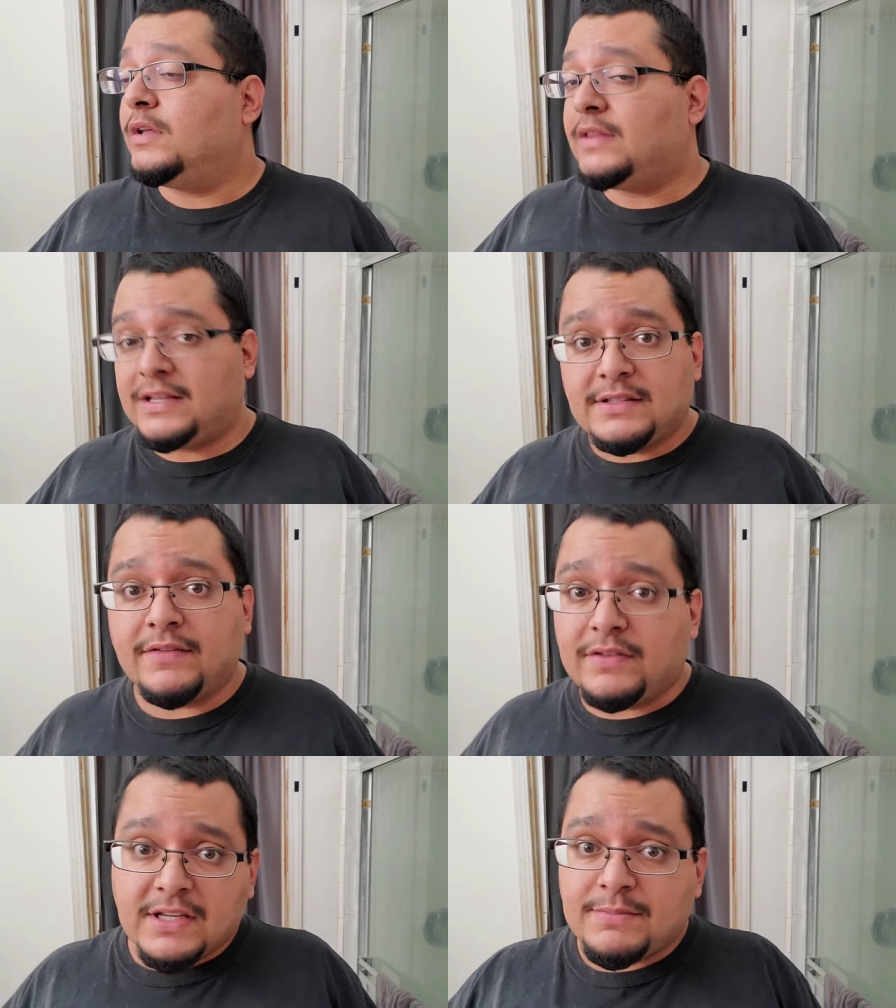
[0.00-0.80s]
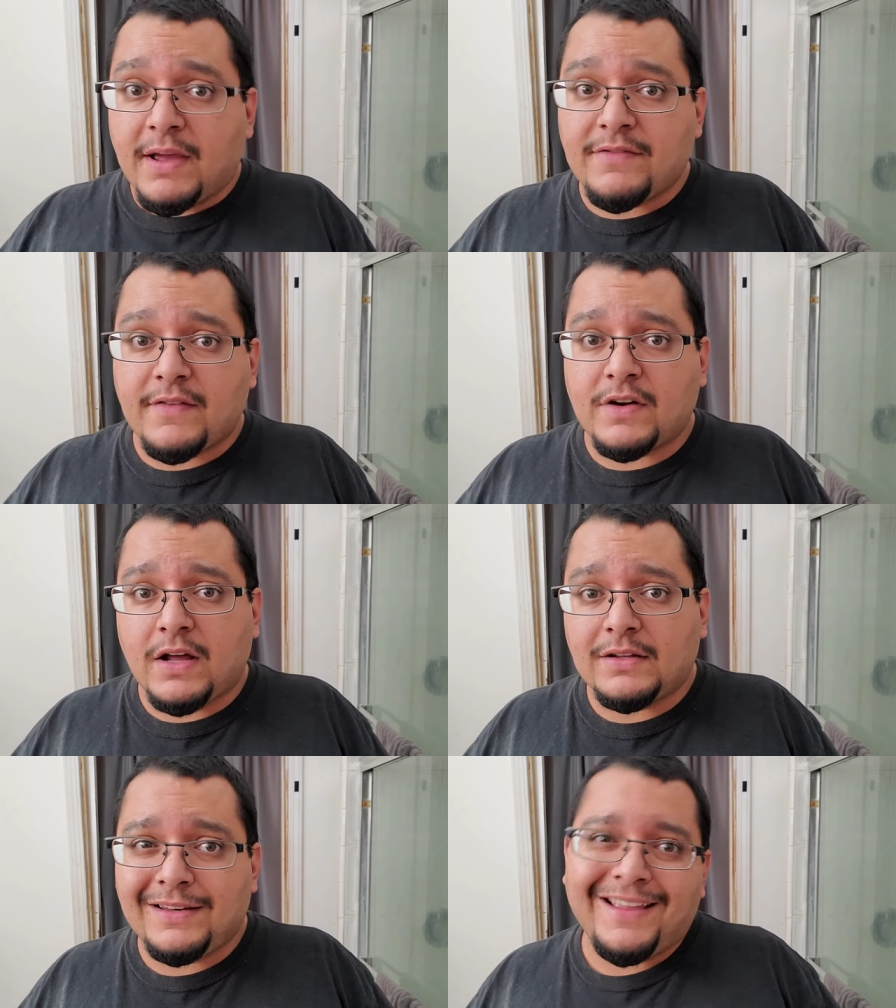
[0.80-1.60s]
Thanksgiving is my favorite
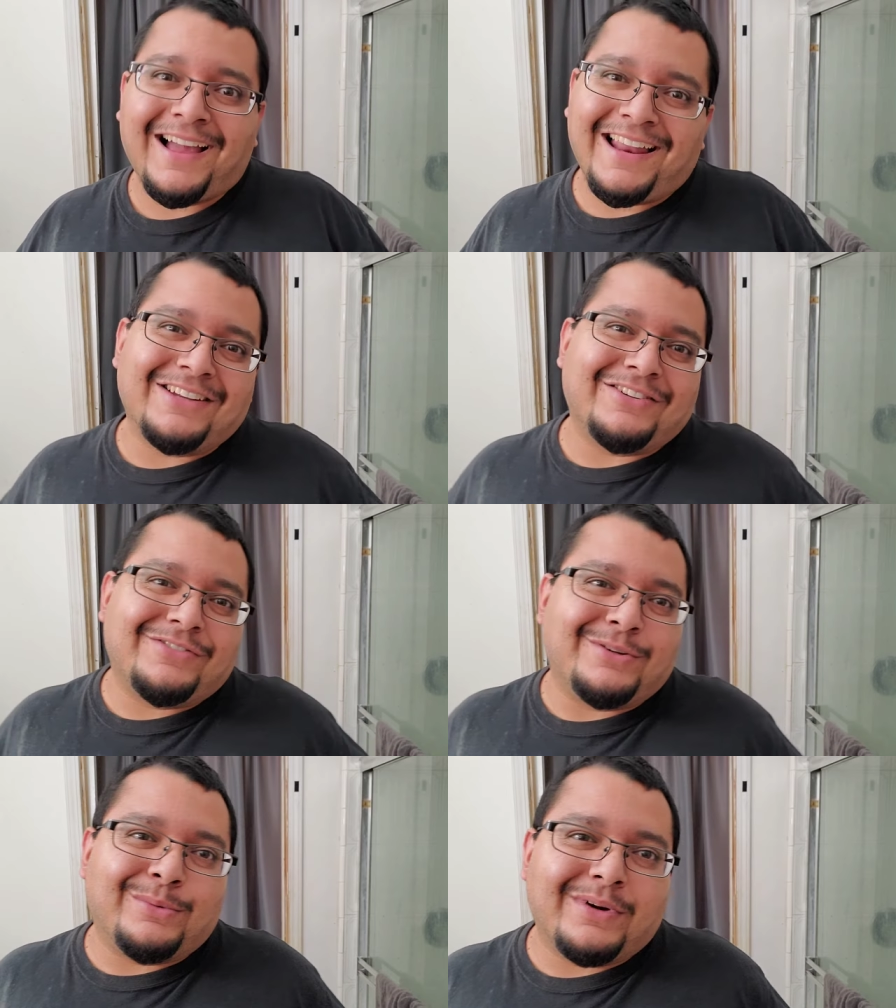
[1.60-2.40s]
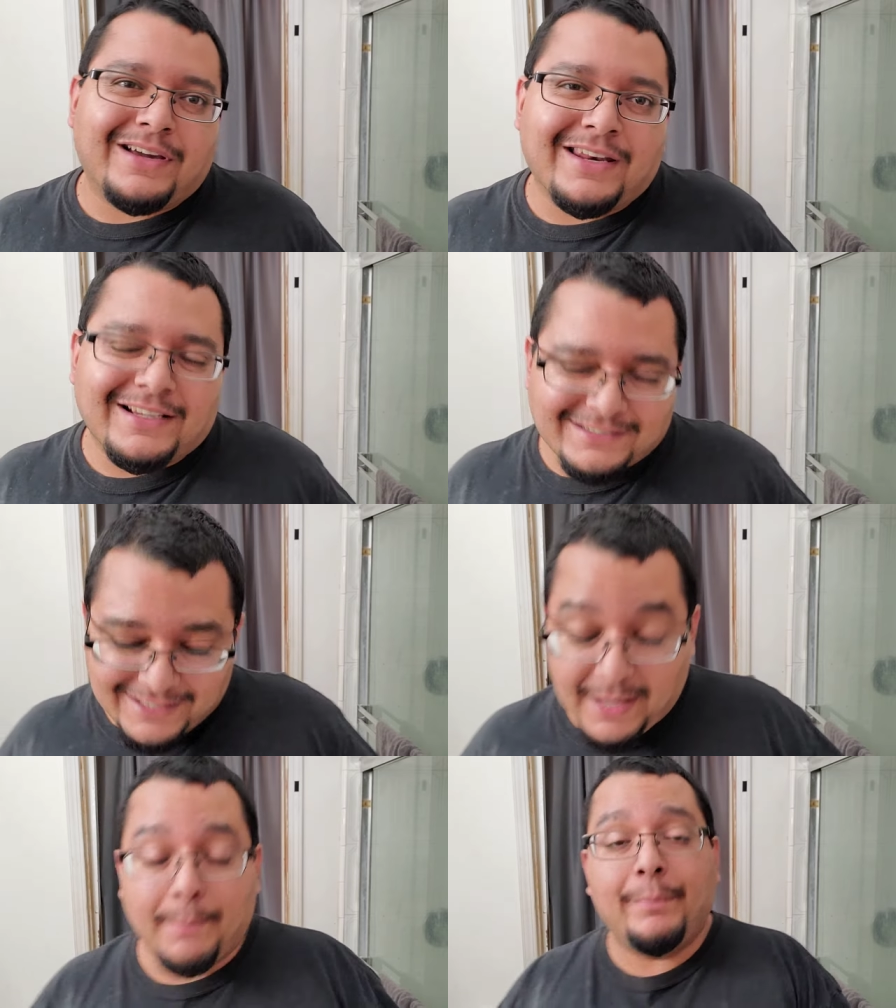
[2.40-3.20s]
holiday, I love food, what can I say?